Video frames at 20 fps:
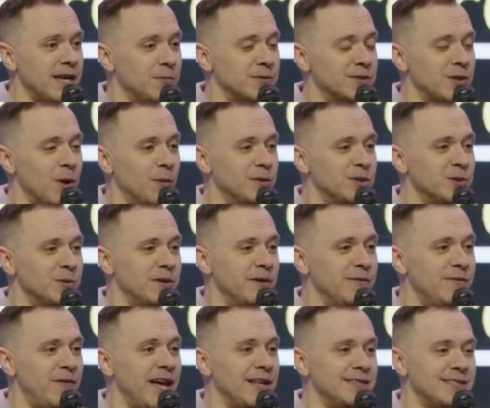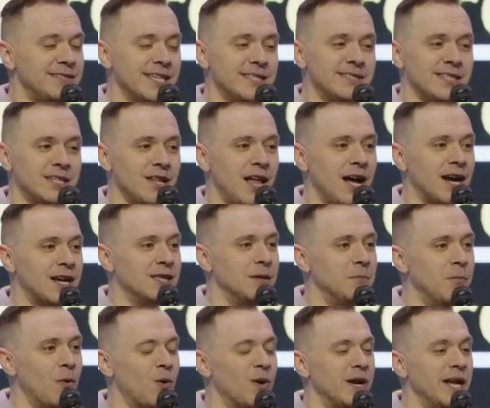I was going to an event, 6 o'clock in the
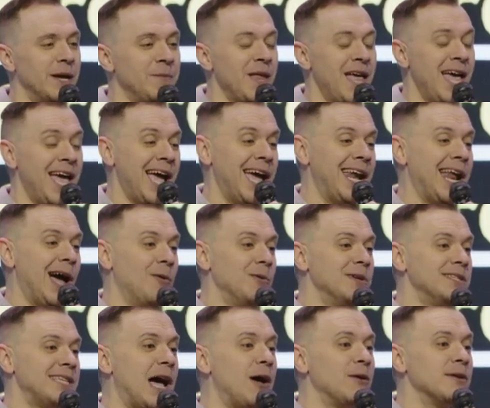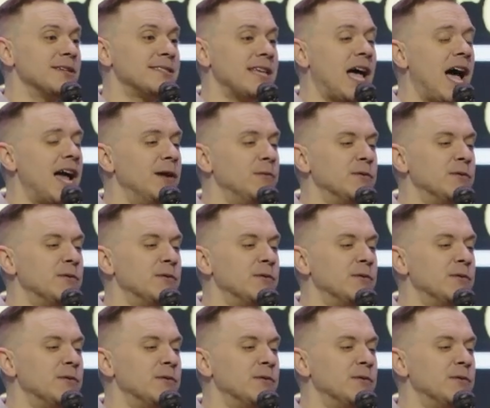morning, and I was outside.